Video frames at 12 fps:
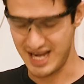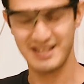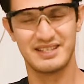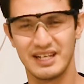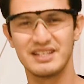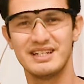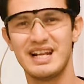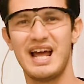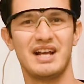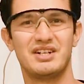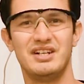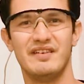It doesn't
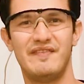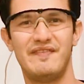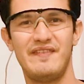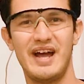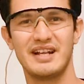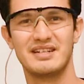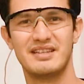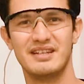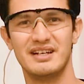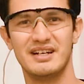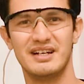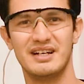actually affect
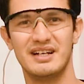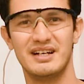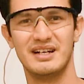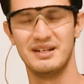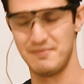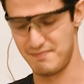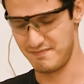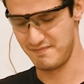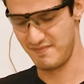the